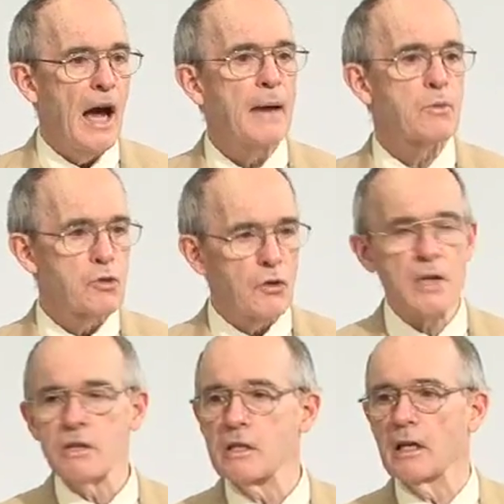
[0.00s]
I am
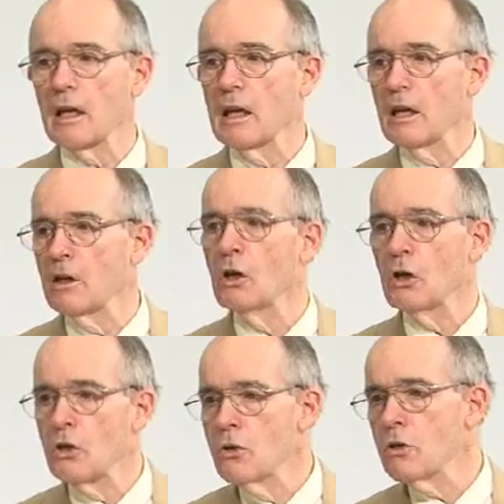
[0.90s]
trusting in
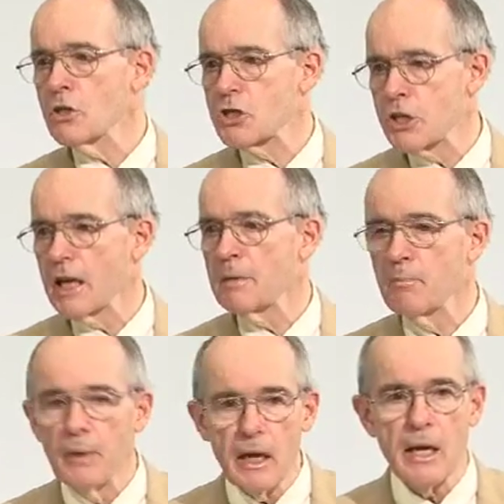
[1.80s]
your
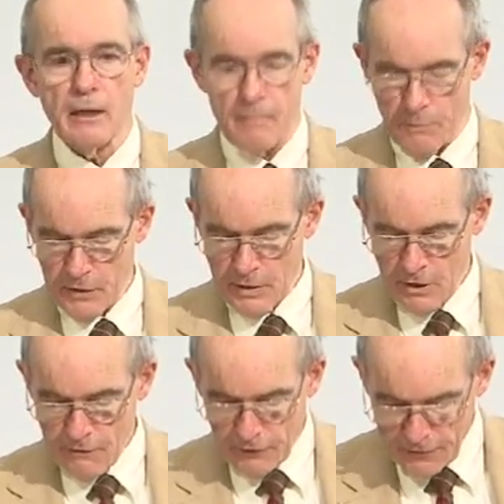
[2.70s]
shed blood
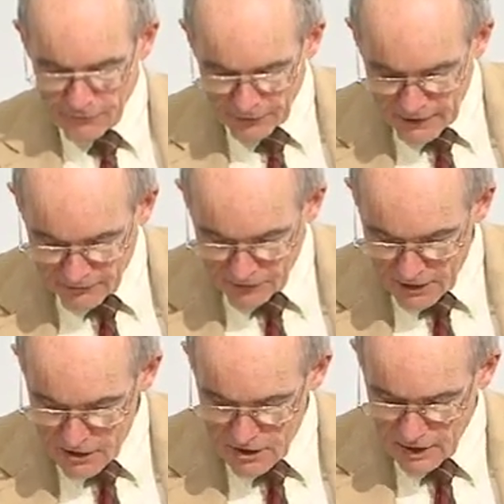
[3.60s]
for the
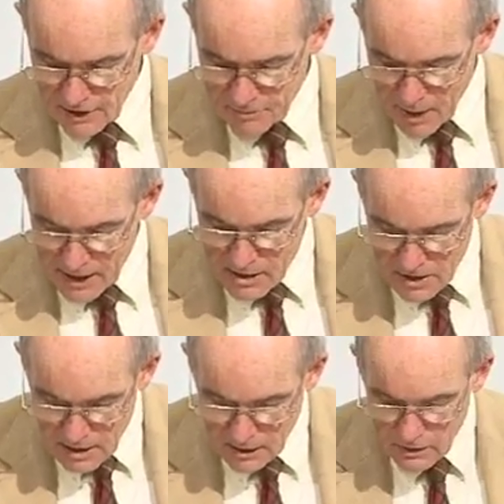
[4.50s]
forgiveness of my
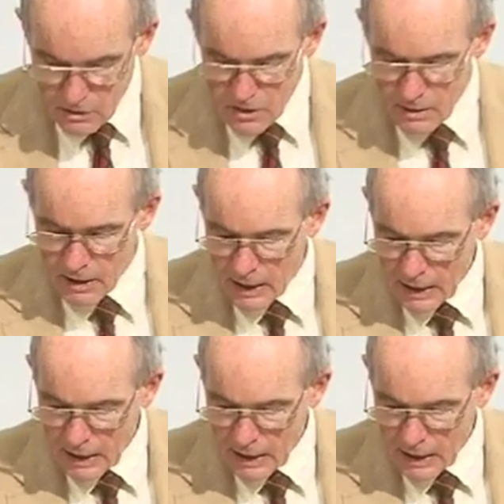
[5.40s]
sins.